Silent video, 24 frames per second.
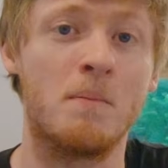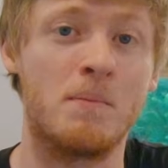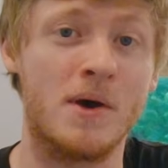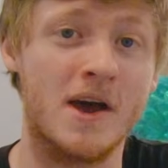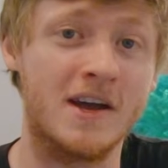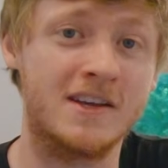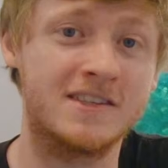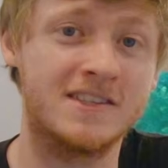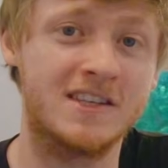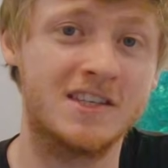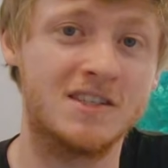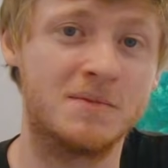
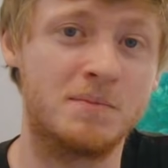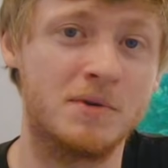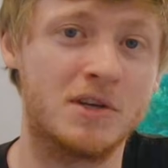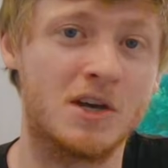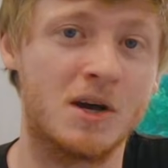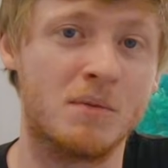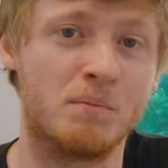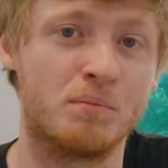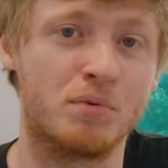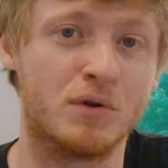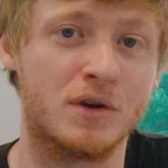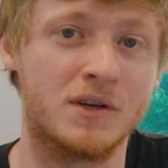PEX has
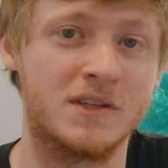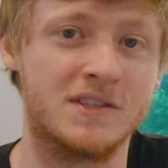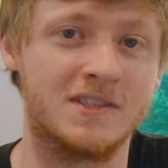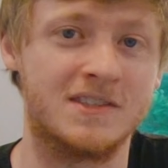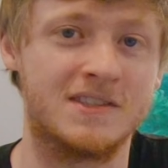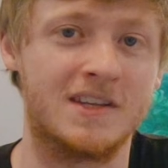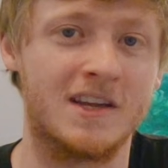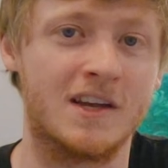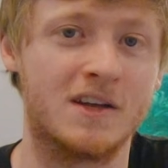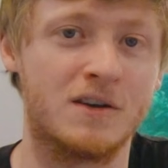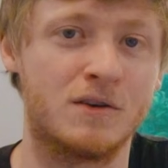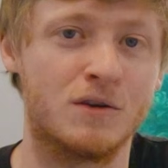become pretty
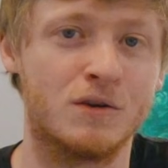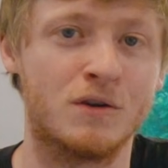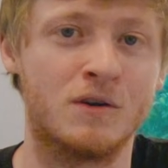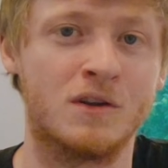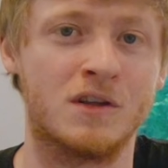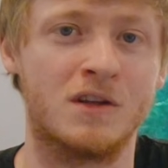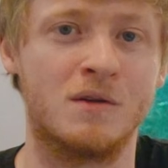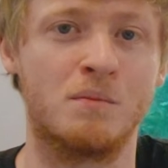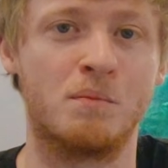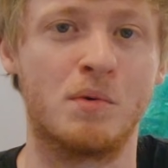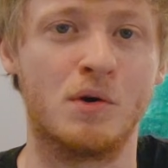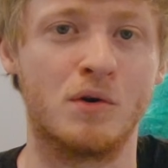standard
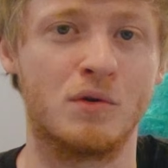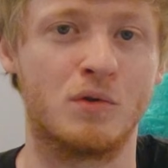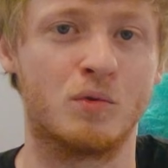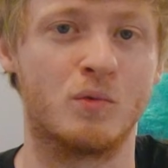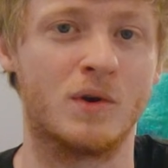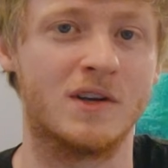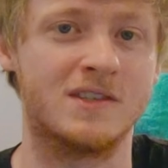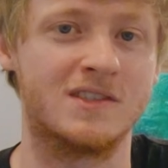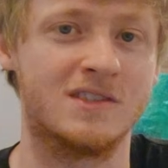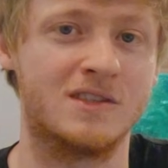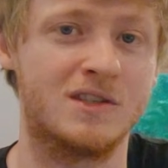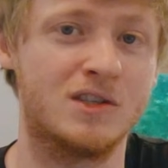in both
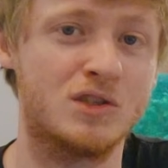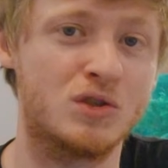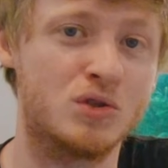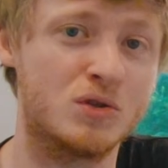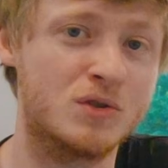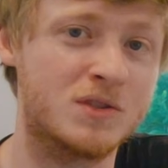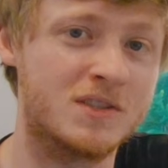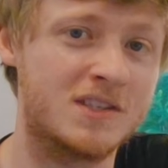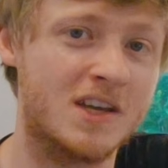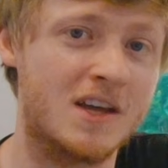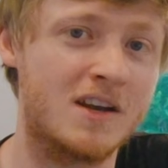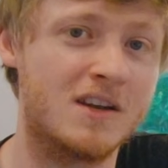residential
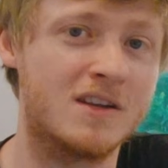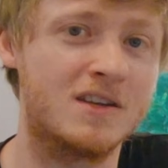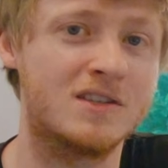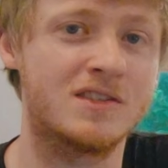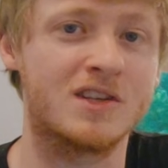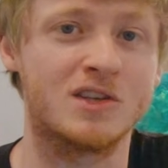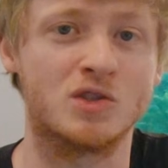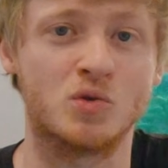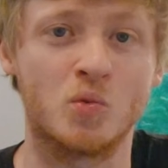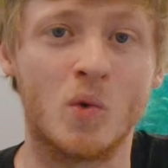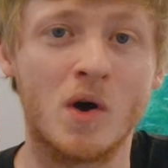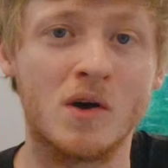settings
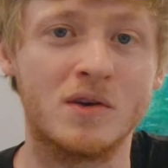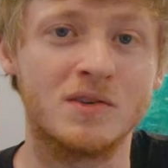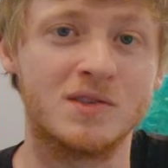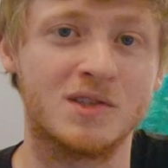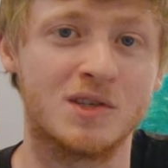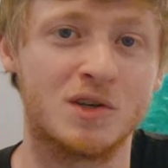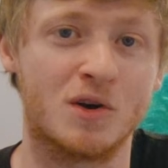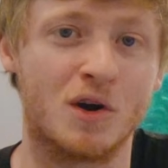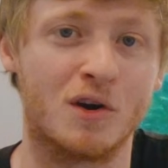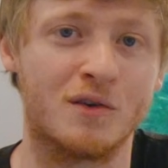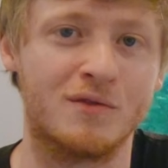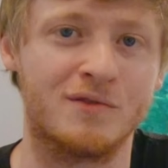as well as
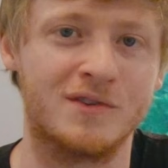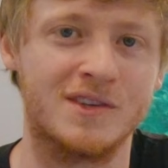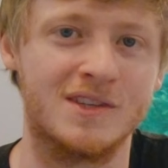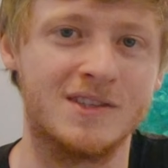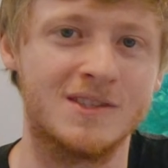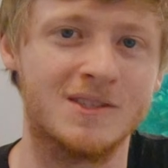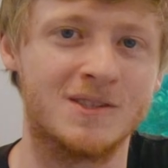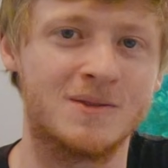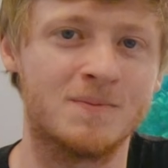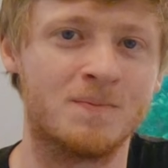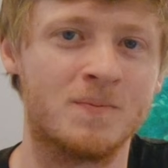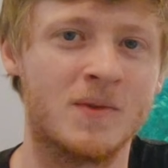in R
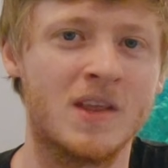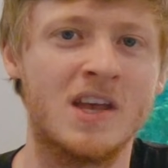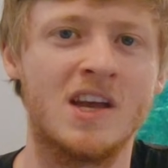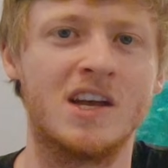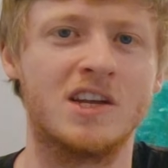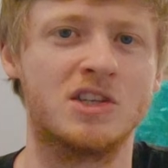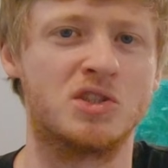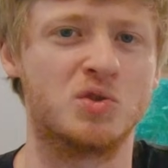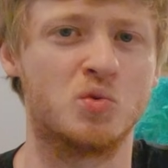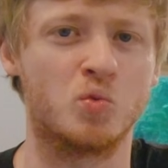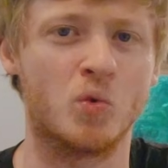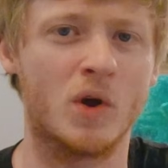Vs.
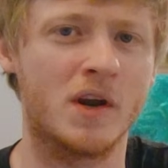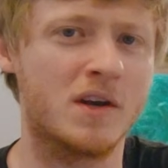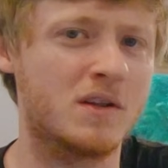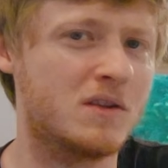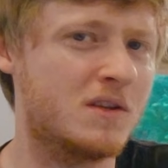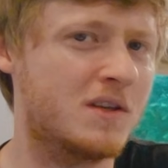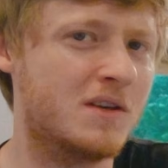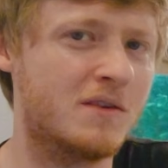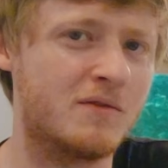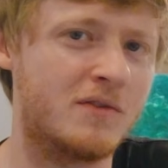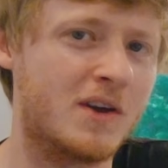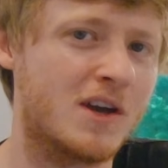It's
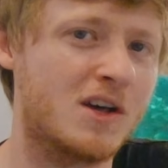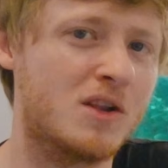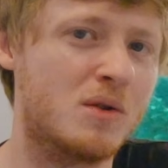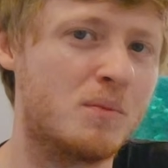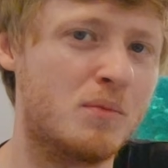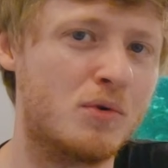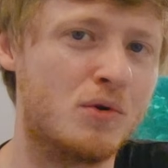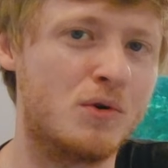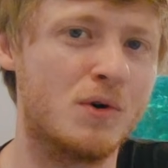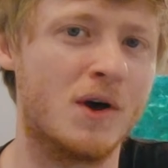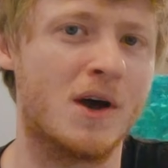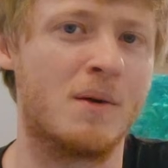readily
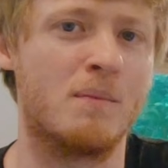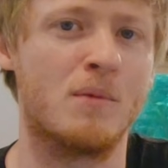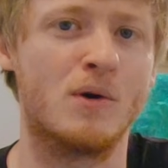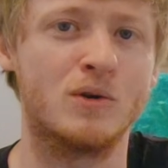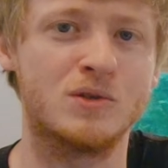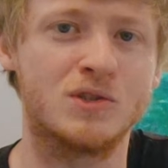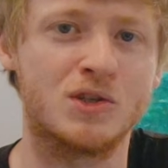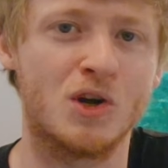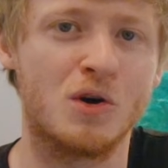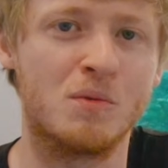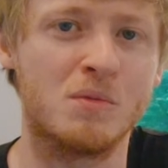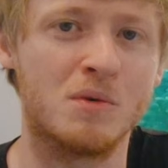available at
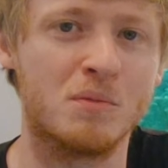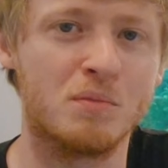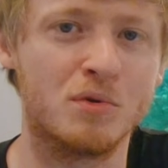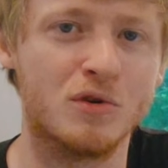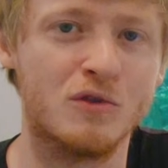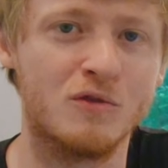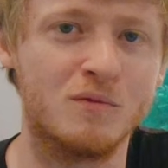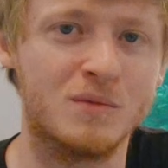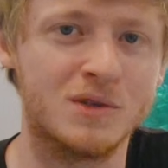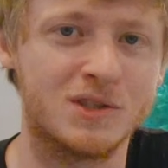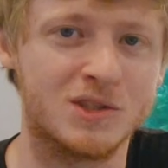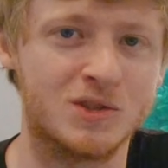most home
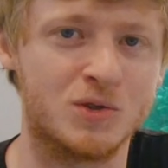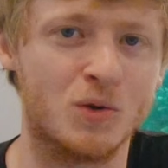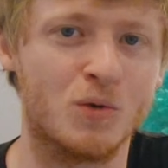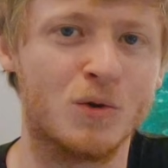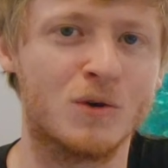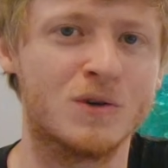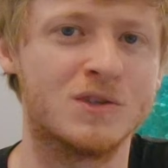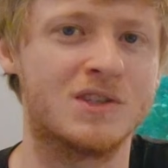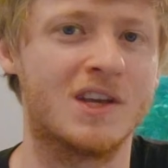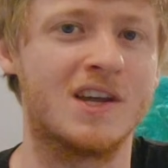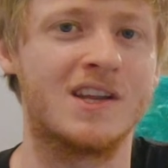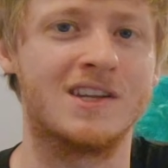improvement
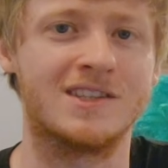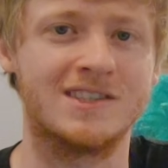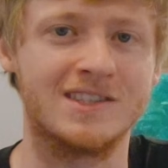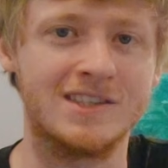stores, and it's